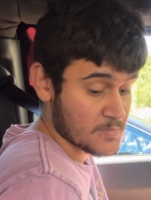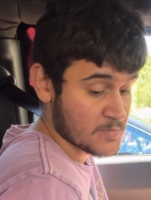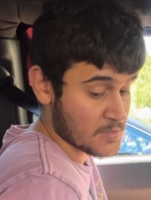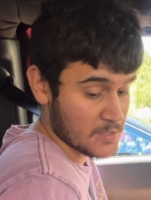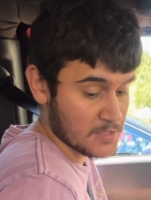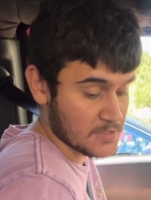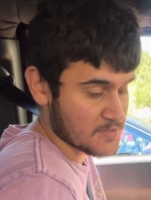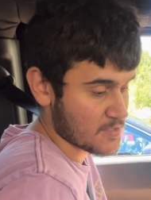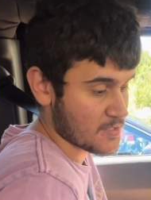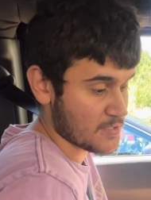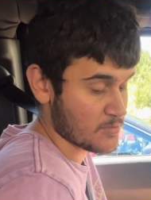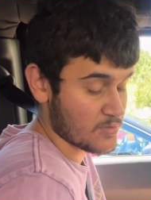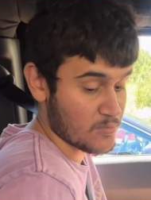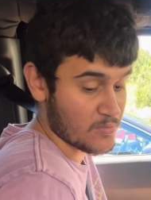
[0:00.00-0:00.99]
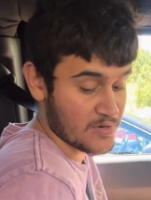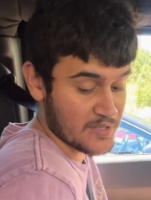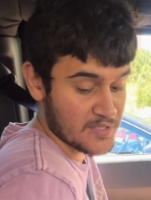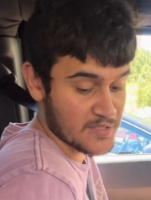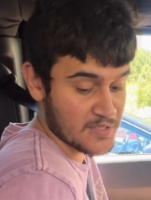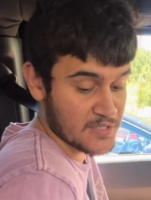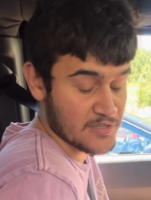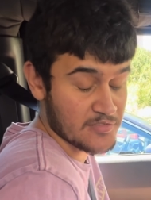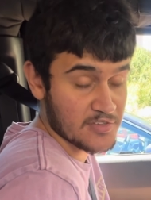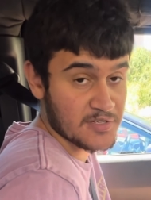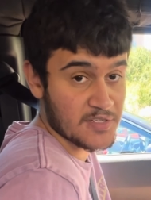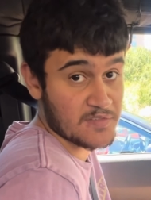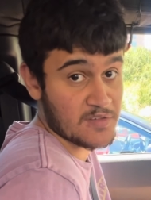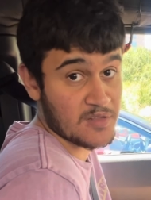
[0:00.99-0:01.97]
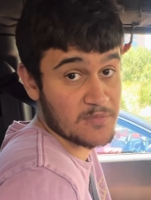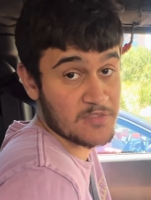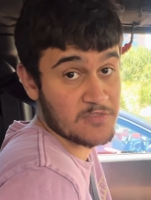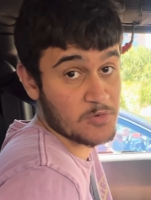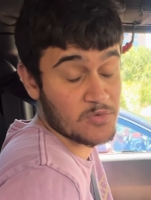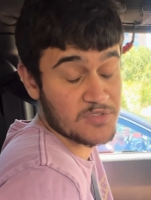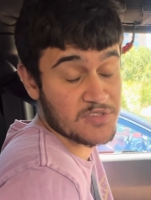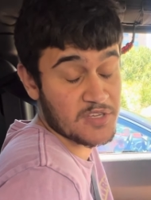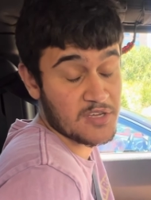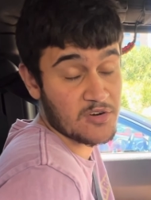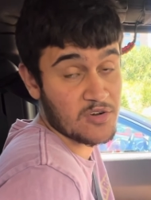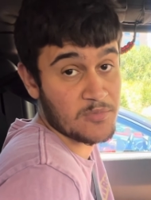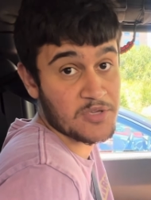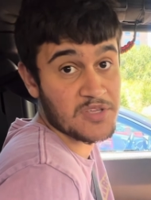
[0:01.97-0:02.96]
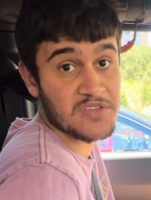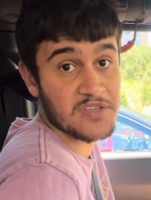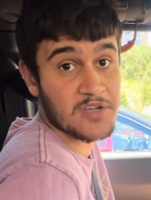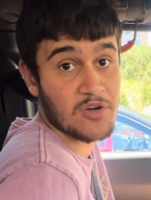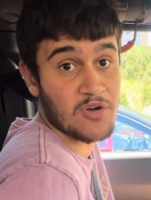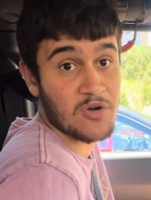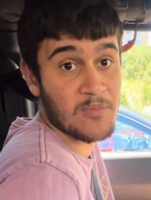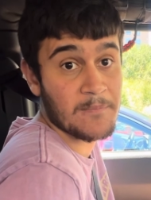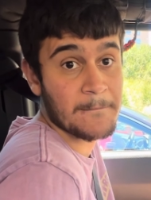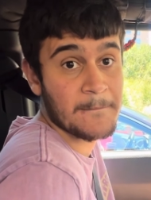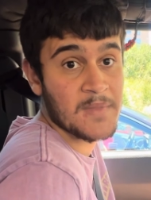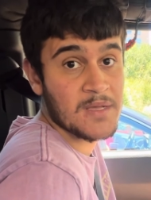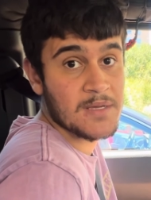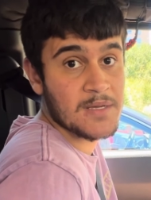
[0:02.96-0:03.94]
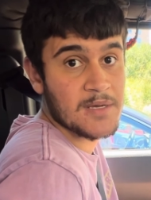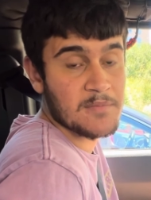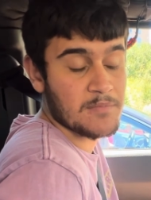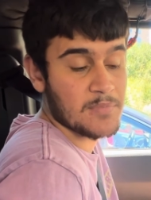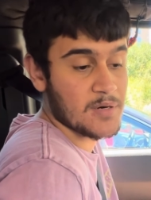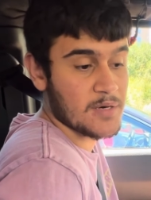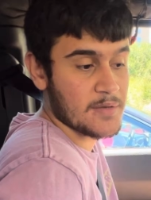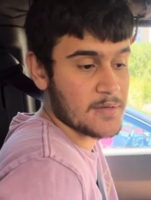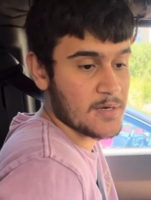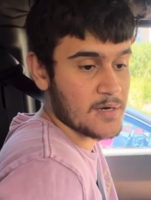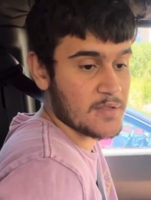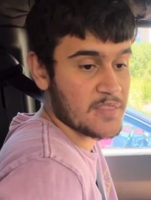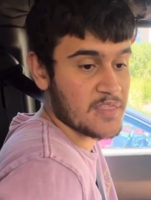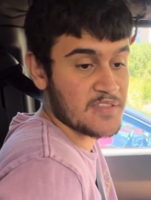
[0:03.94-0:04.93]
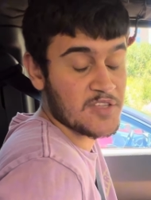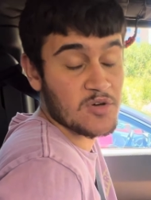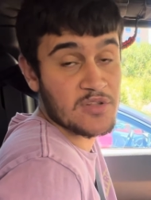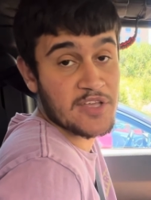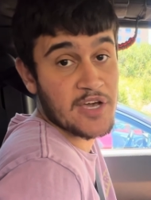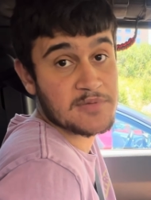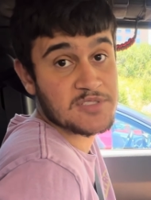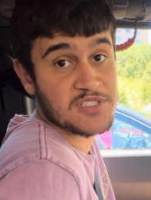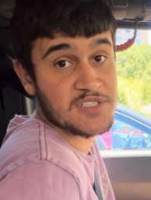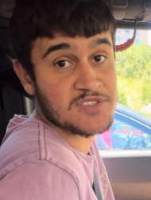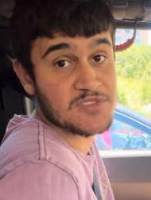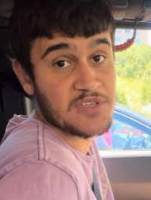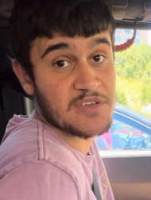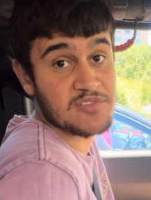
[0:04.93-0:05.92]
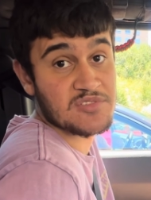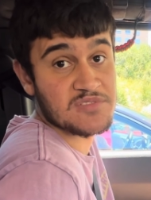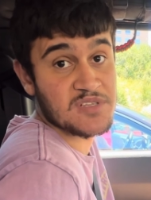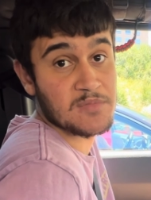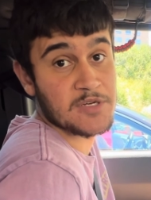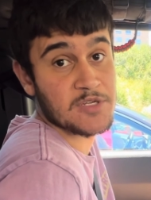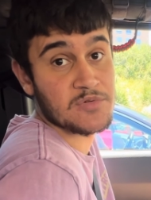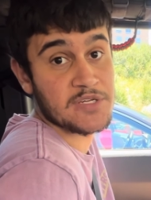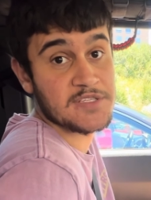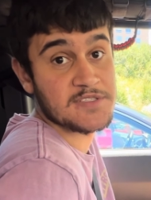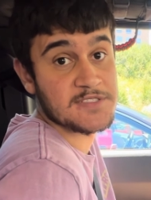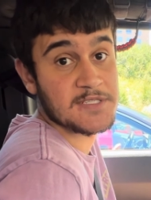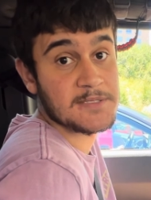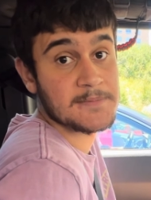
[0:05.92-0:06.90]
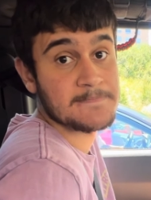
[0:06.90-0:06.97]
Please, said you don't want to eat any of it at home. If you want to take it home, you can take it home. But uh, I think the only option is to give it to somebody who needs it.